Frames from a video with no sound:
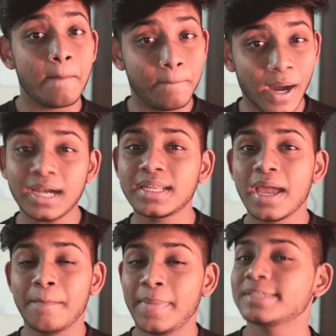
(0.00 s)
but
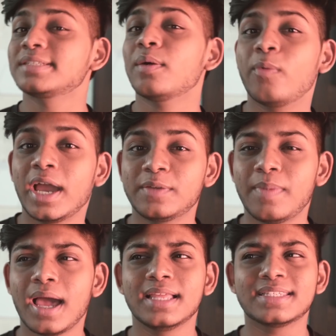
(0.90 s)
messed up white
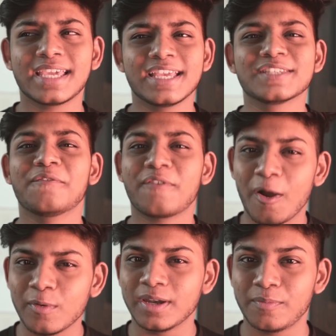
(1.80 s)
balance is
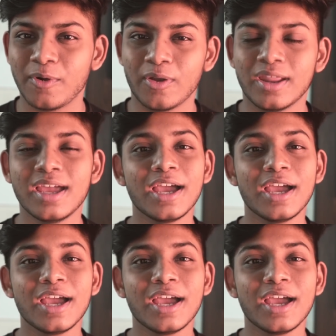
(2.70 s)
frowned upon.